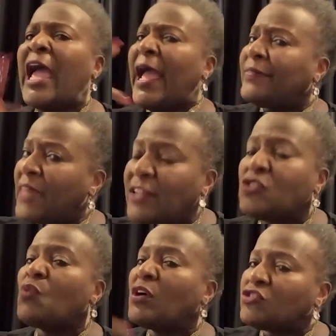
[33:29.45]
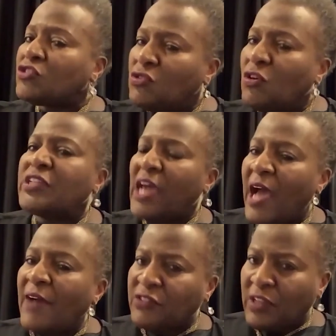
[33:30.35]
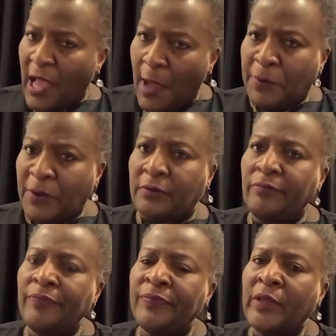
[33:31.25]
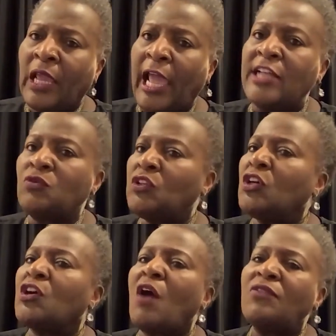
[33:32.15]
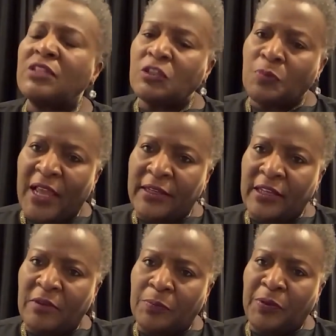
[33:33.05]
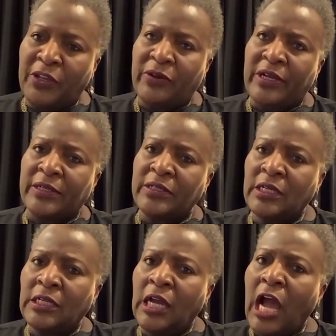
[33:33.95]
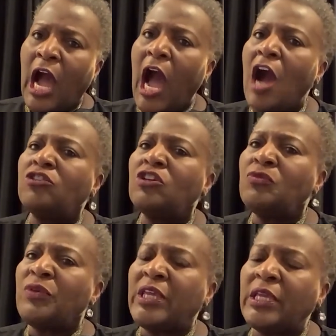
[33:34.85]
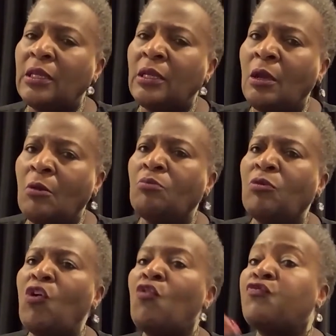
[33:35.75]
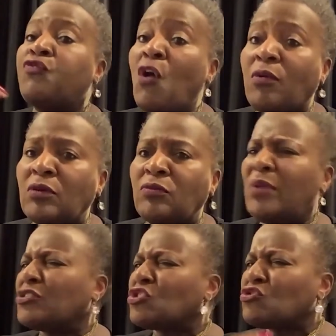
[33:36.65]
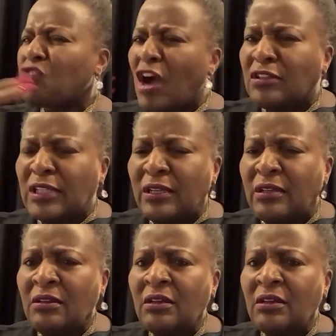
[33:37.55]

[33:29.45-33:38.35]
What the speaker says: And that's what's going to have to happen as we look over this pandemic period. How do we move forward? We were struggling.